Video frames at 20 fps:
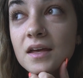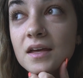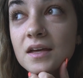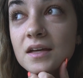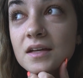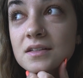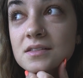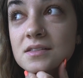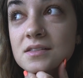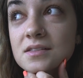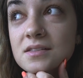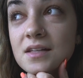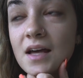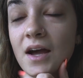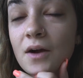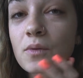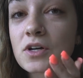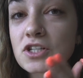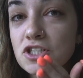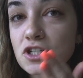it's
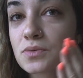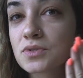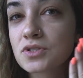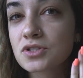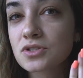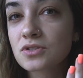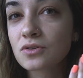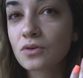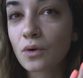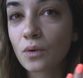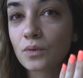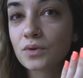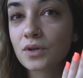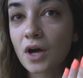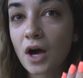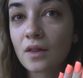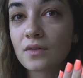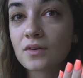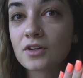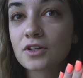I wish it was gold
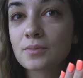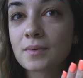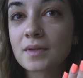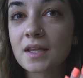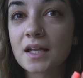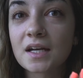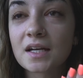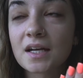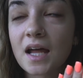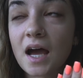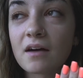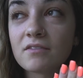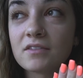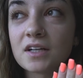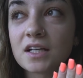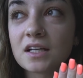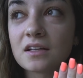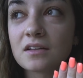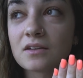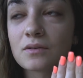colored but they didn't have
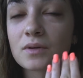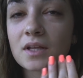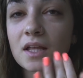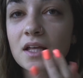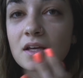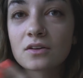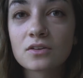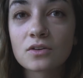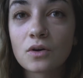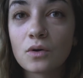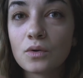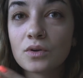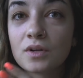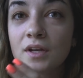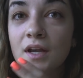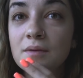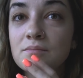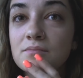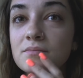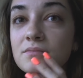any that were like gold
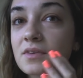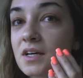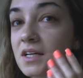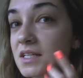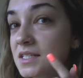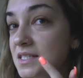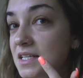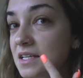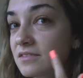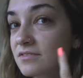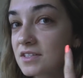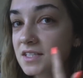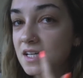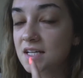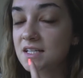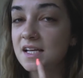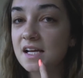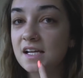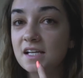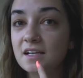and I'm gonna see if the
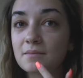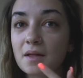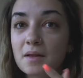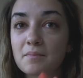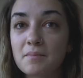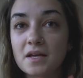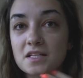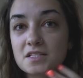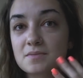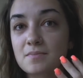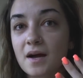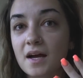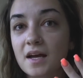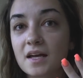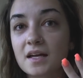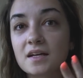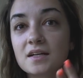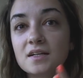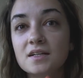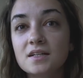titanium like makes
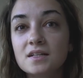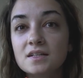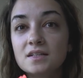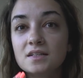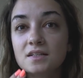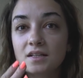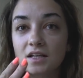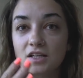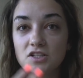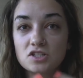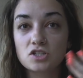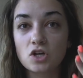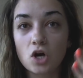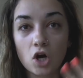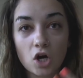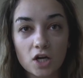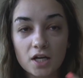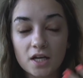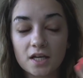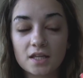my like
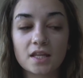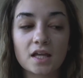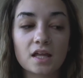scarring and